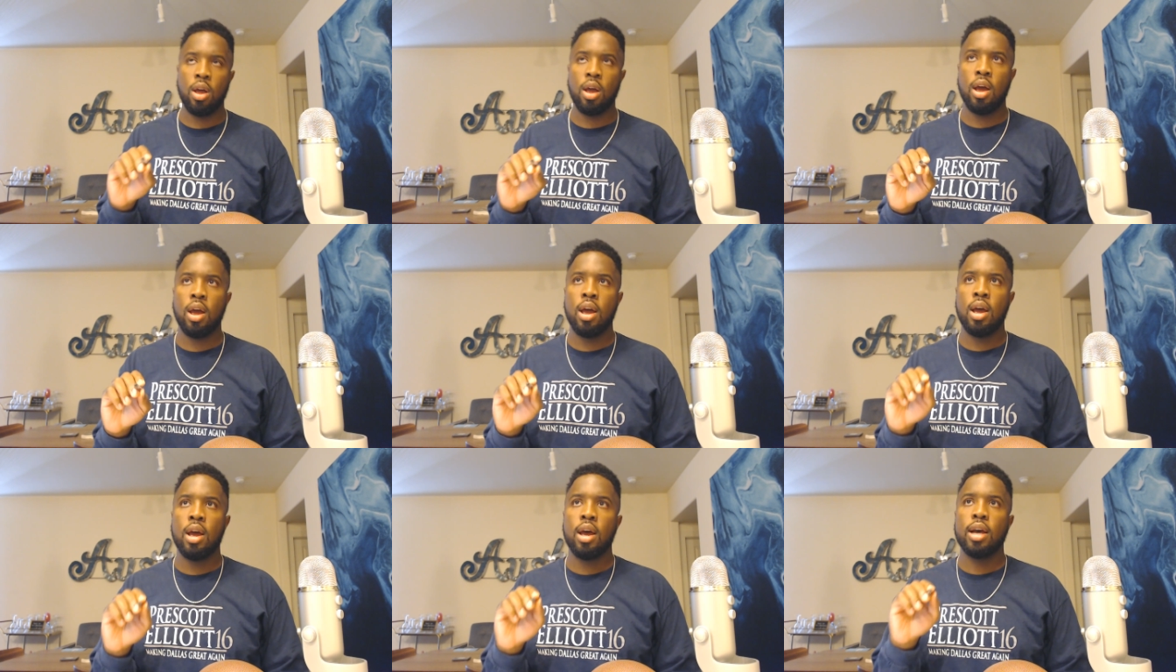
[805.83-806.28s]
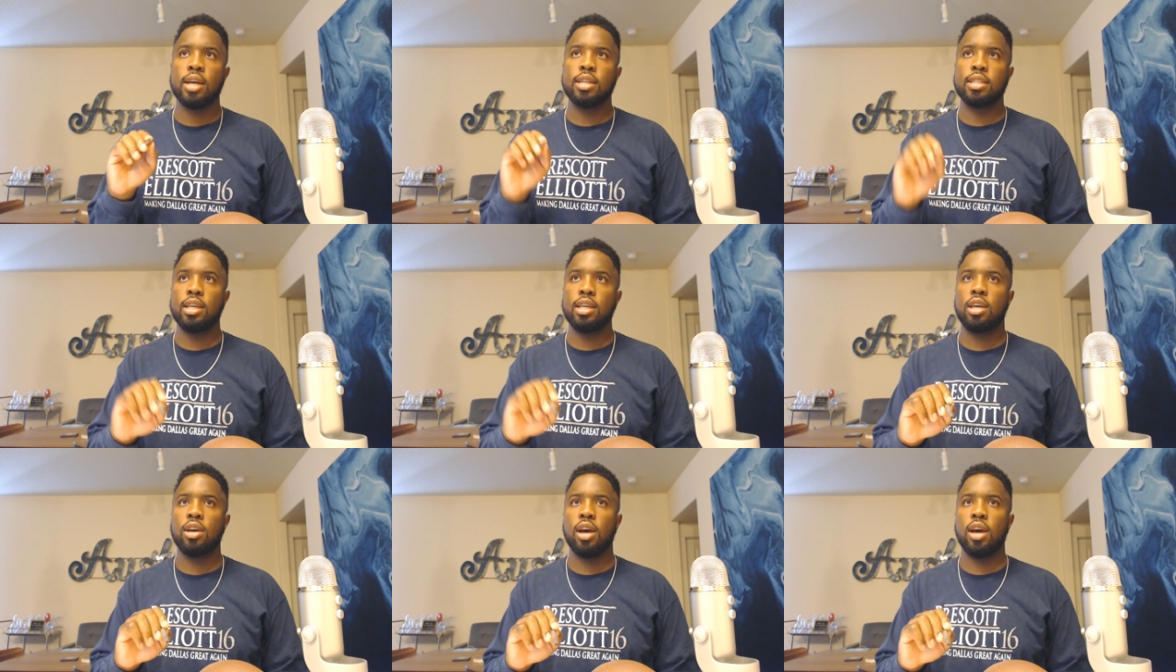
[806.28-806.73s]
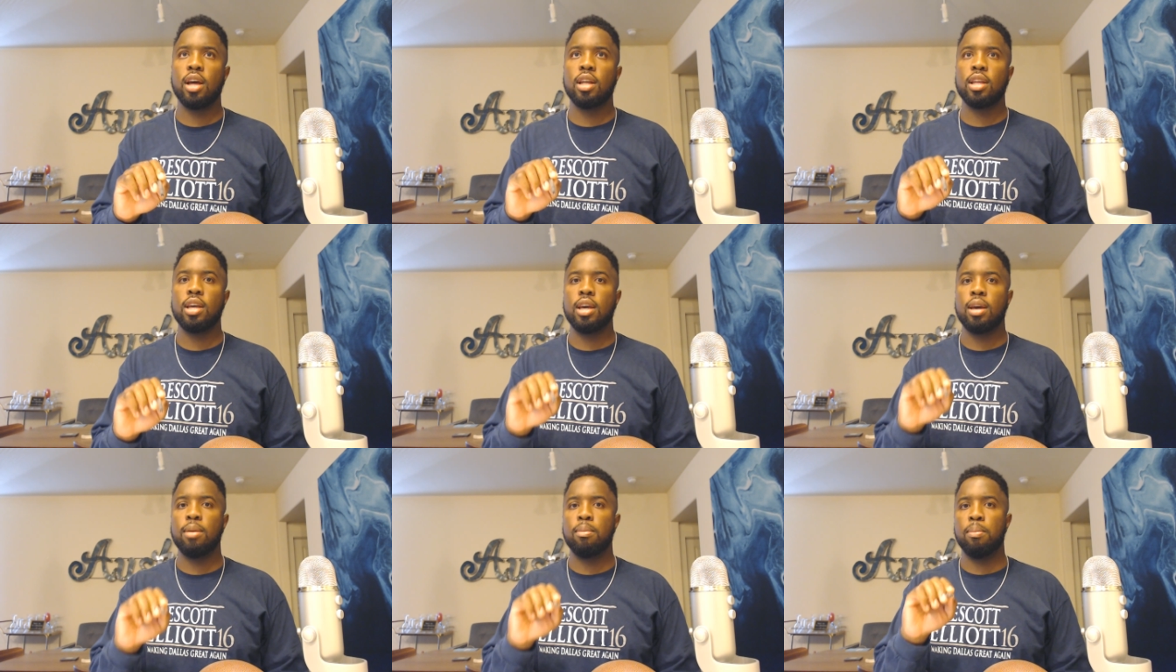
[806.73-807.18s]
Ezekiel
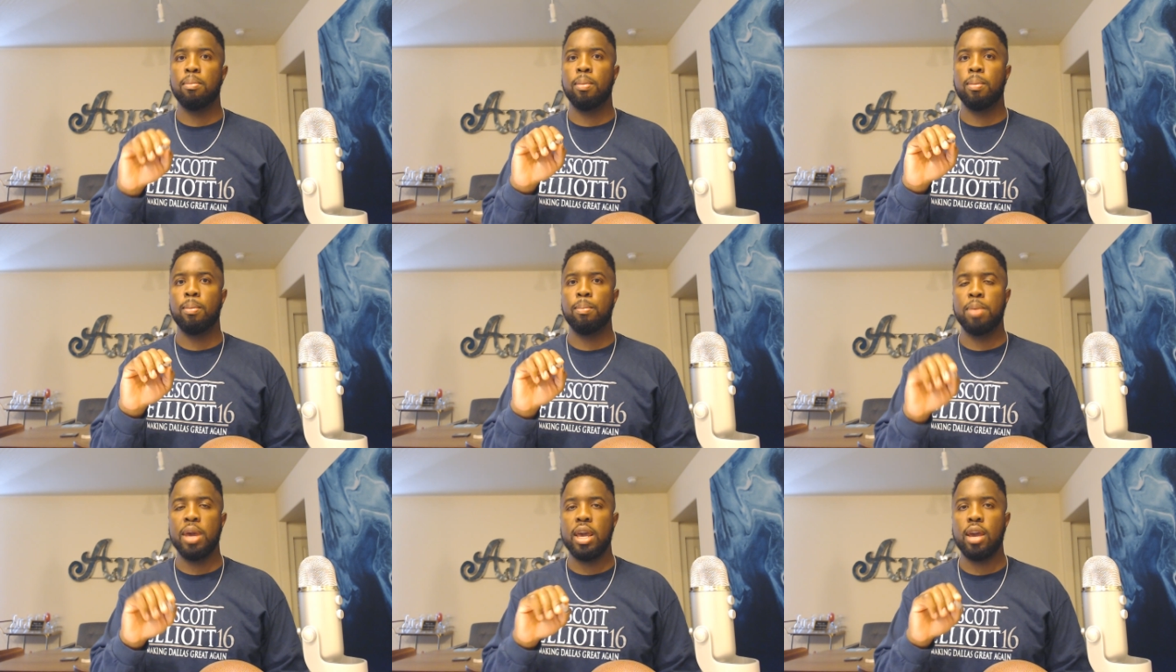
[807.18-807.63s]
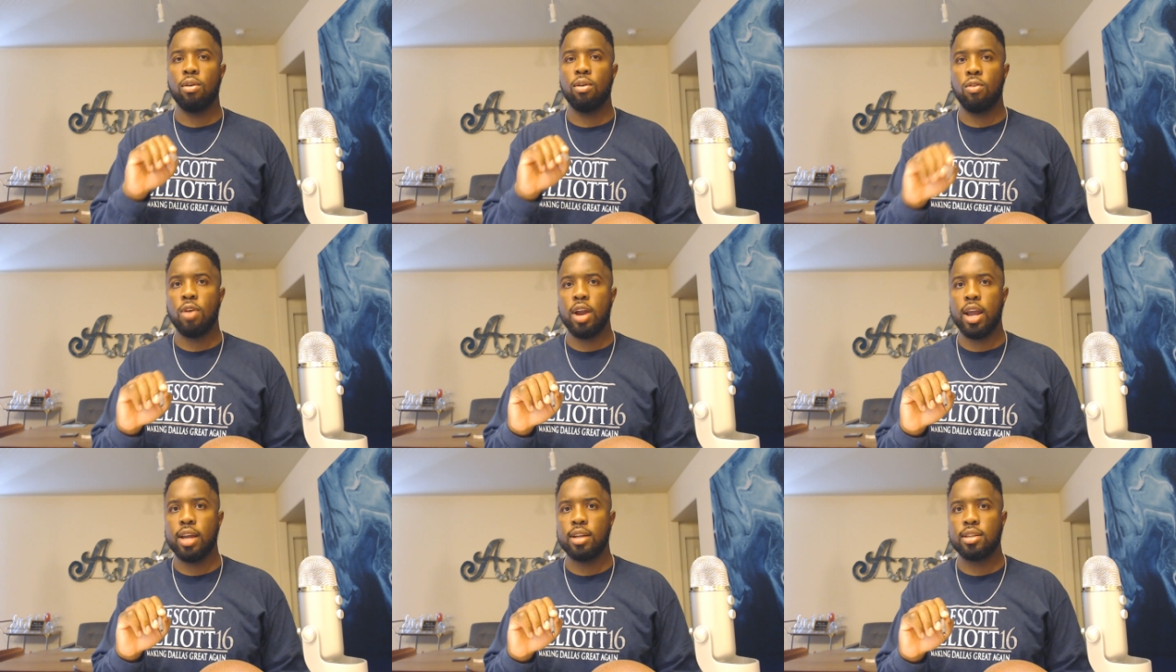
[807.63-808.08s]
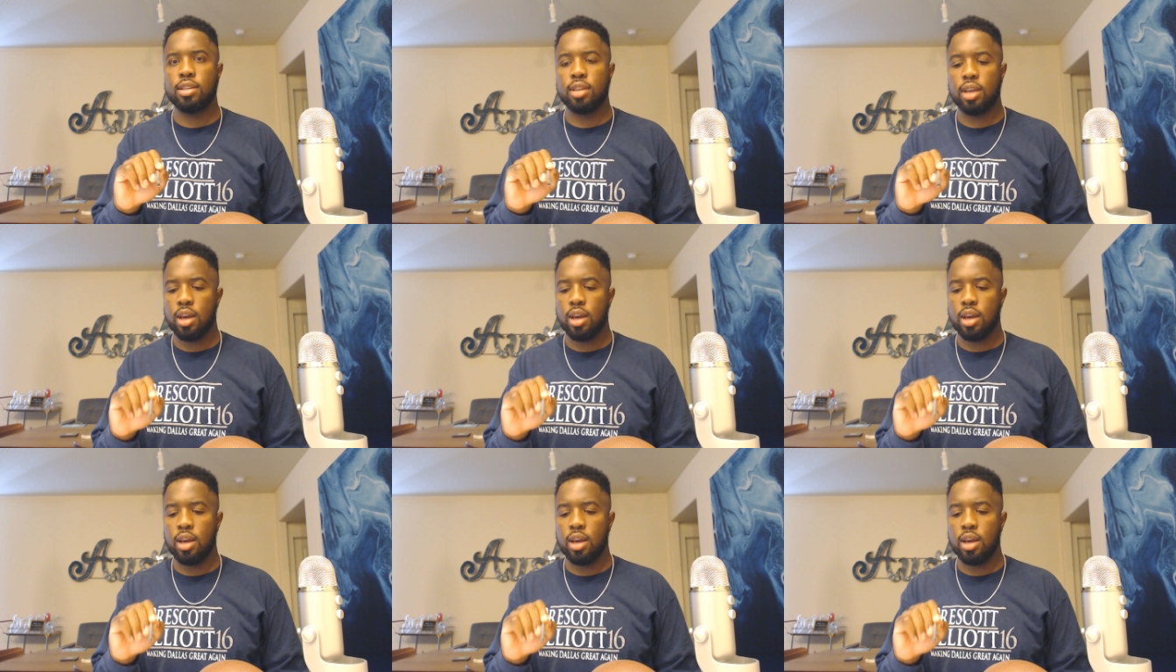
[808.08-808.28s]
Elliott being ranked